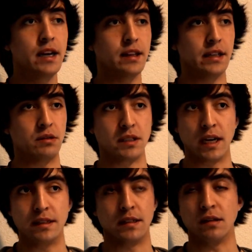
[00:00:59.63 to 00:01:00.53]
that use
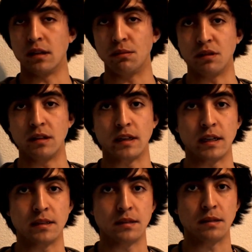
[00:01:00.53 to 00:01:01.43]
guns that are completely
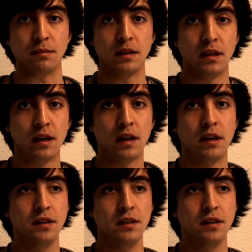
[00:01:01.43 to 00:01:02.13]
custom.